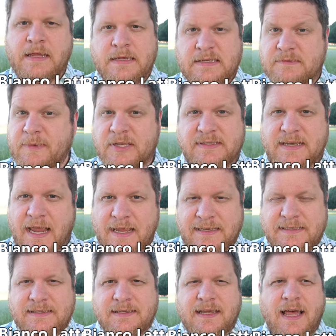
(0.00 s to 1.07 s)
It smells
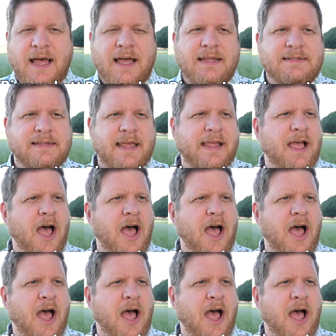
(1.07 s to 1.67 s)
nice. It's like